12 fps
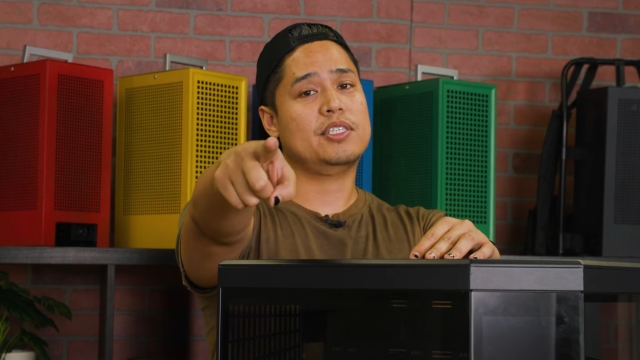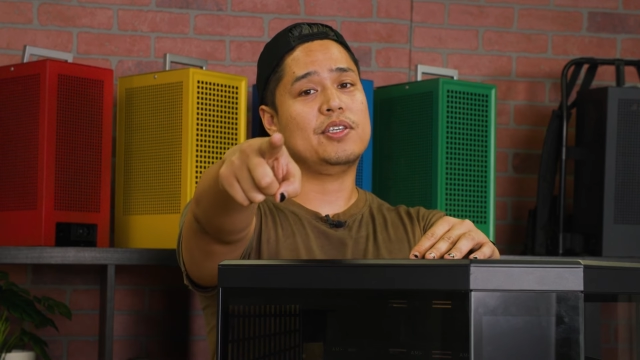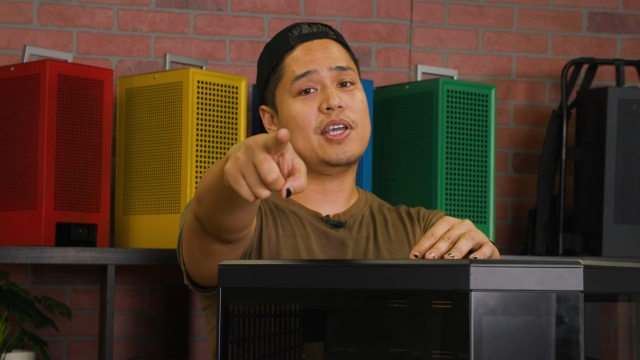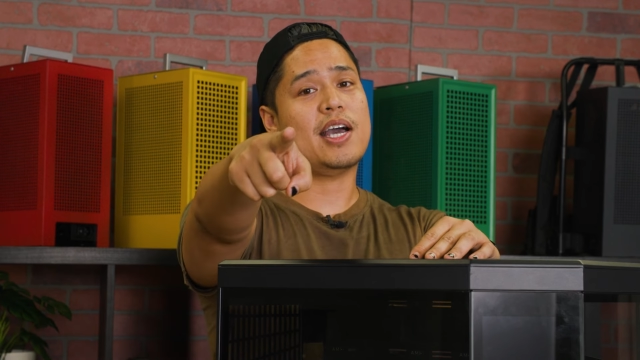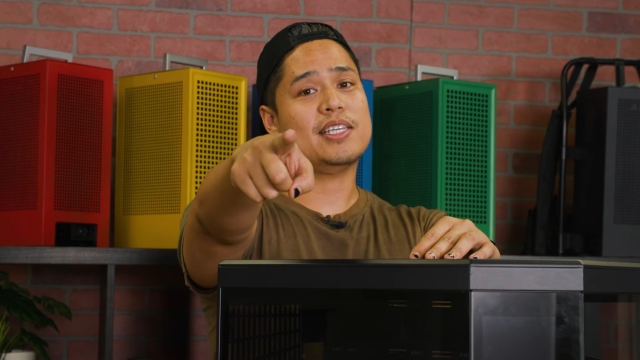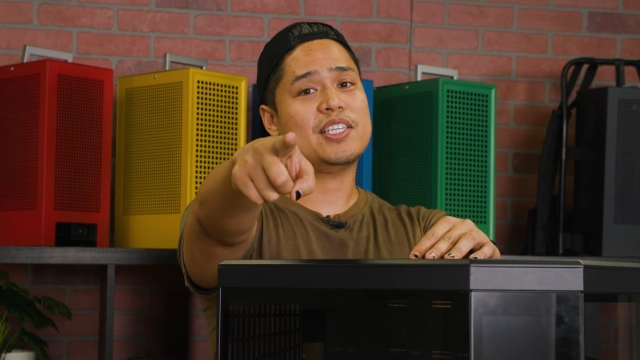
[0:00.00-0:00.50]
See you
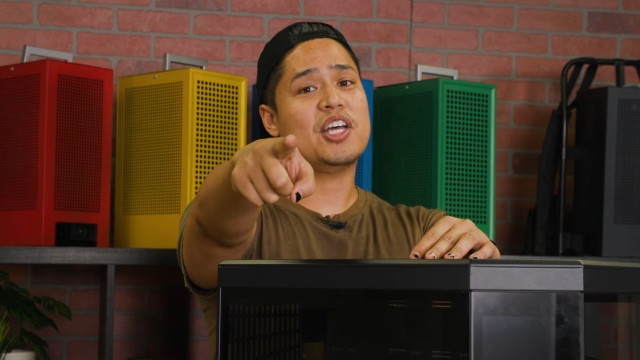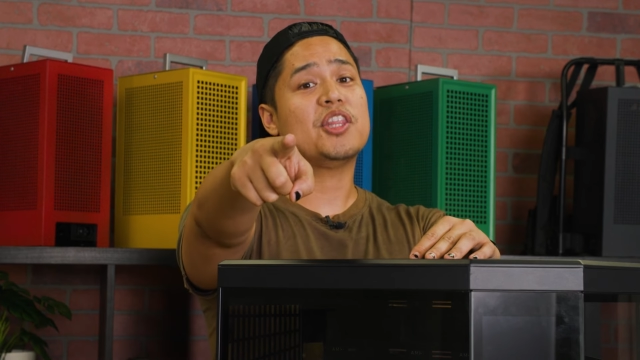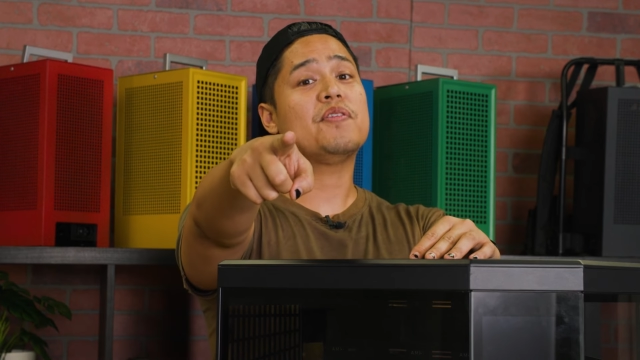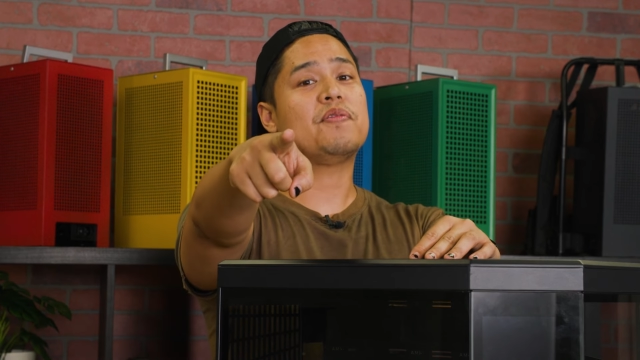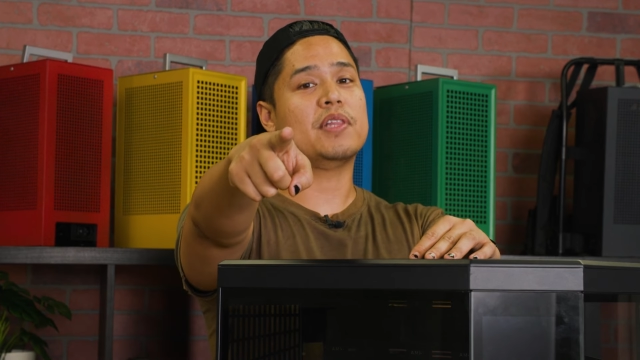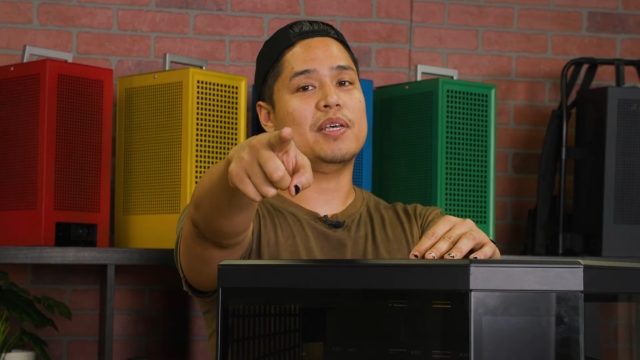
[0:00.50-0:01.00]
guys on
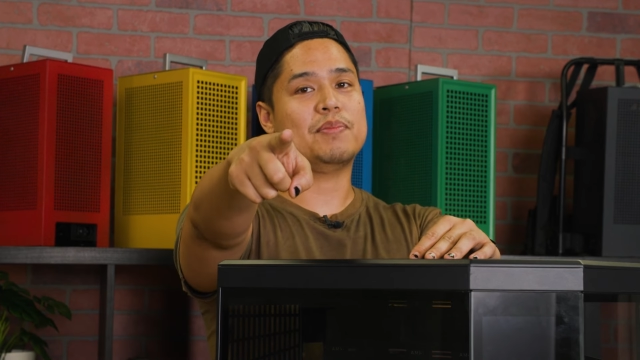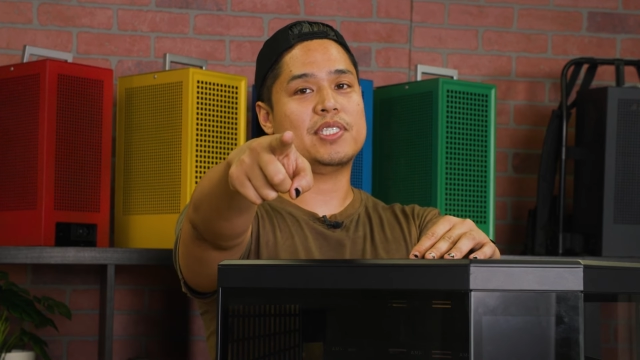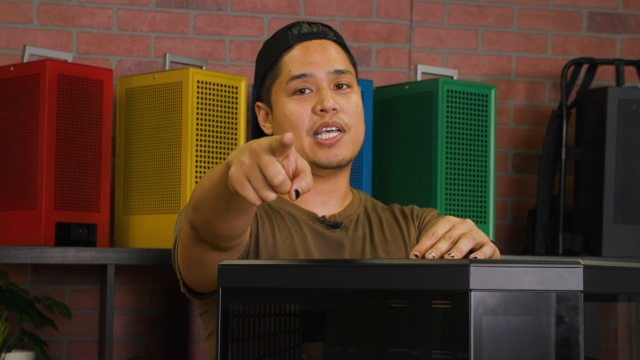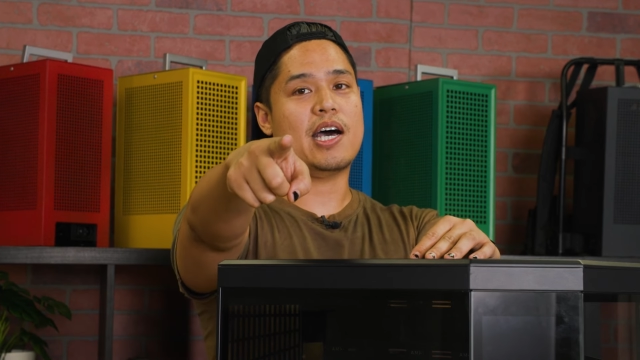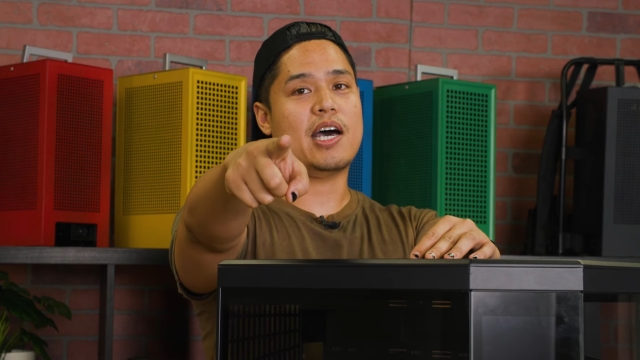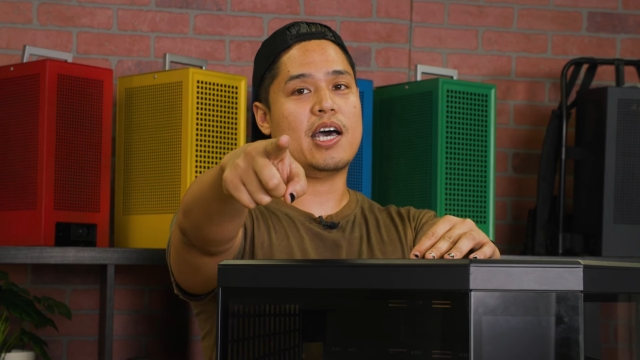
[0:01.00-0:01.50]
the flip
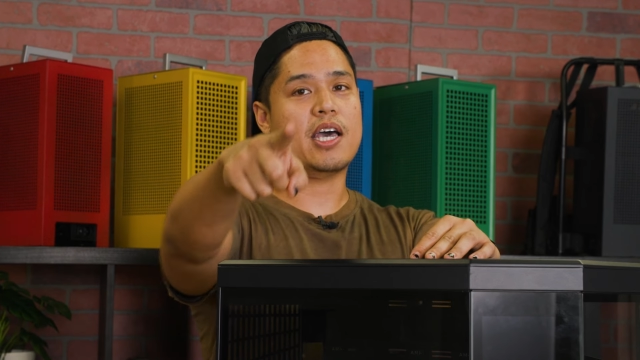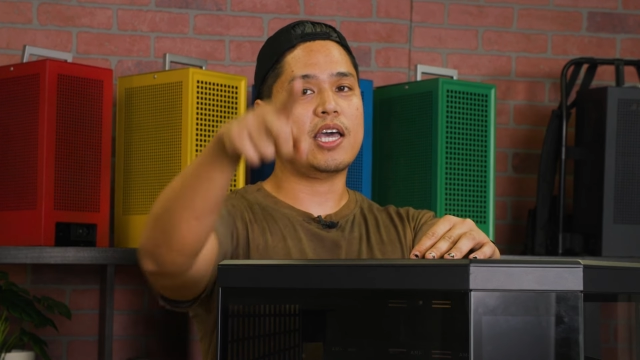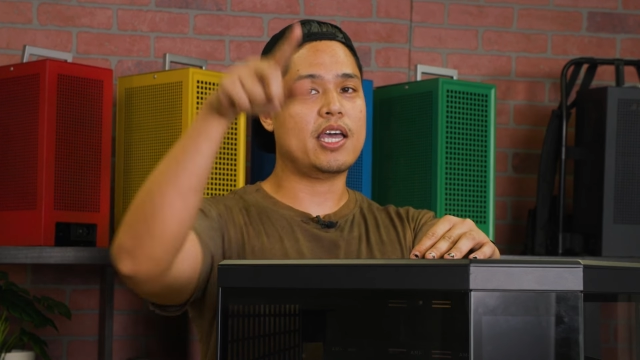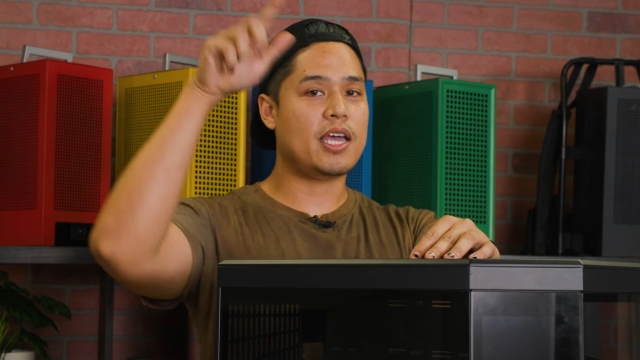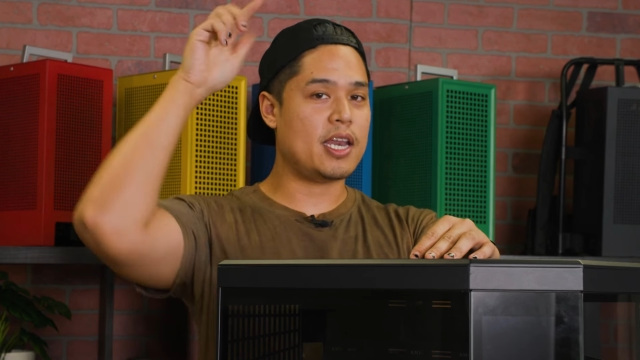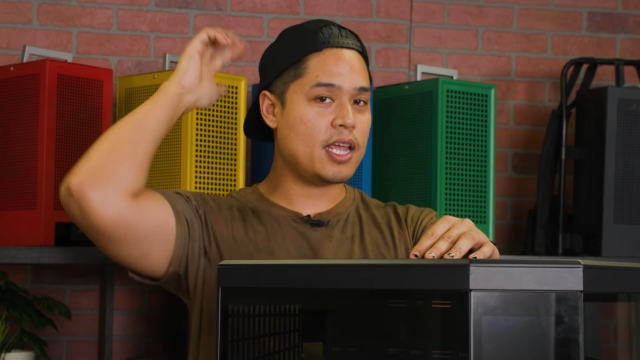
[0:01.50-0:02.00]

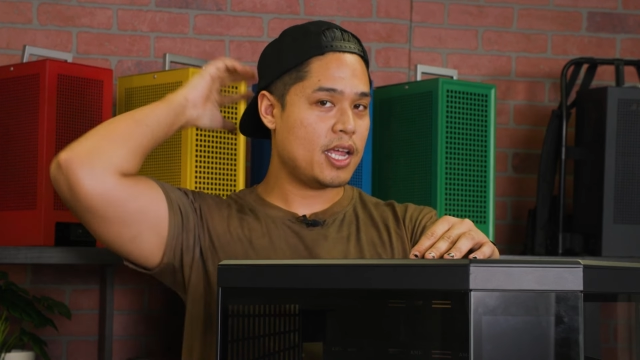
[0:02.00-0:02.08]
side.